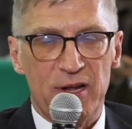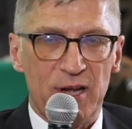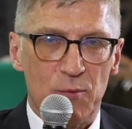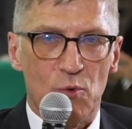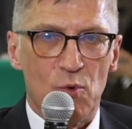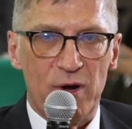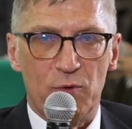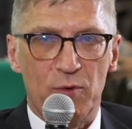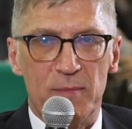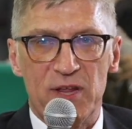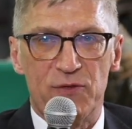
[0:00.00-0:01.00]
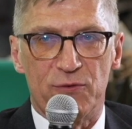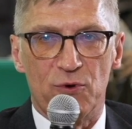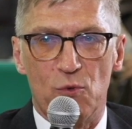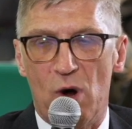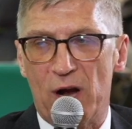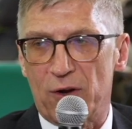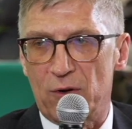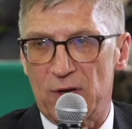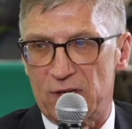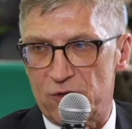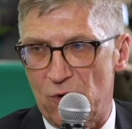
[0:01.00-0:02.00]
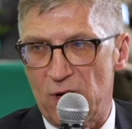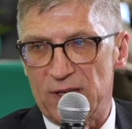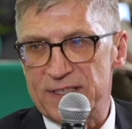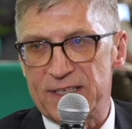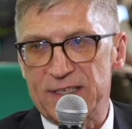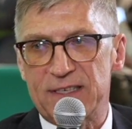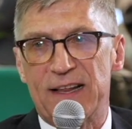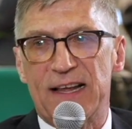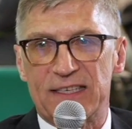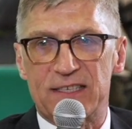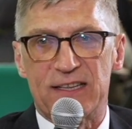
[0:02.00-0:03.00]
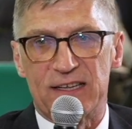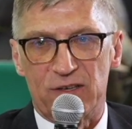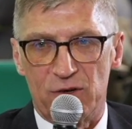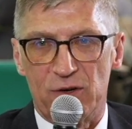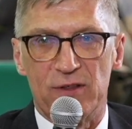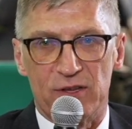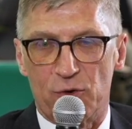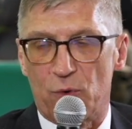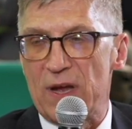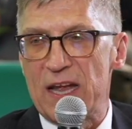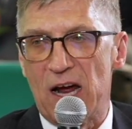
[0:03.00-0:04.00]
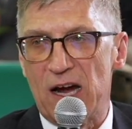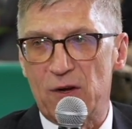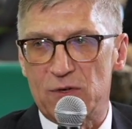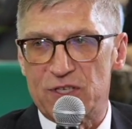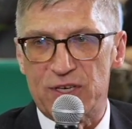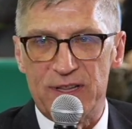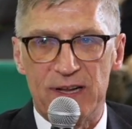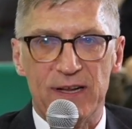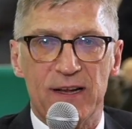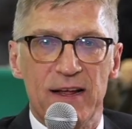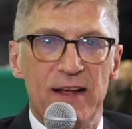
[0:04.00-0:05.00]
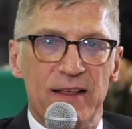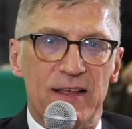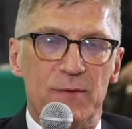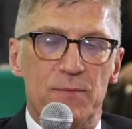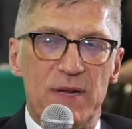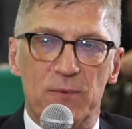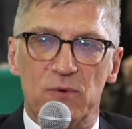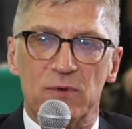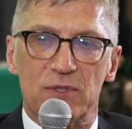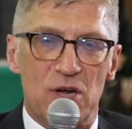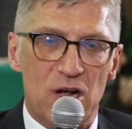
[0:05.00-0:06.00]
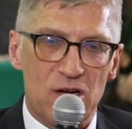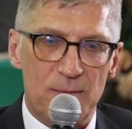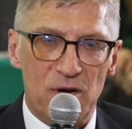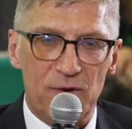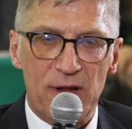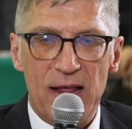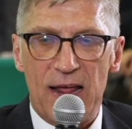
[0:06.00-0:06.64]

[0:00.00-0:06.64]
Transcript: Number one would be through water electrolysis, and that's the green hydrogen that people talk about.